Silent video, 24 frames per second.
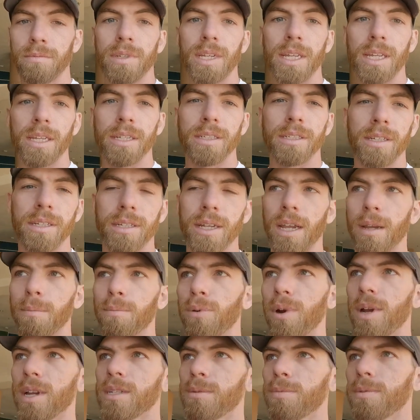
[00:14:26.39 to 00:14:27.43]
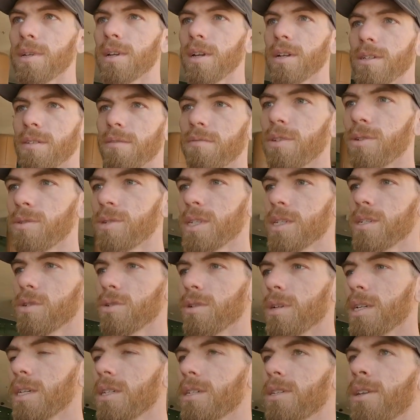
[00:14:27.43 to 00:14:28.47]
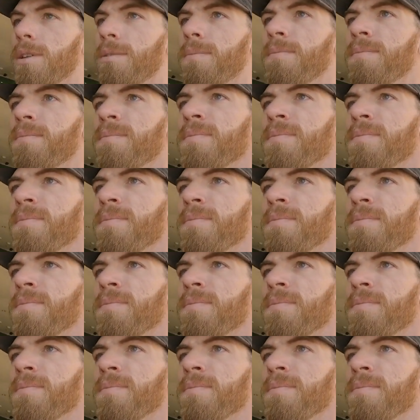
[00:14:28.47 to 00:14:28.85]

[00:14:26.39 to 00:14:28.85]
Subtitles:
needing to take breaks because of those injuries.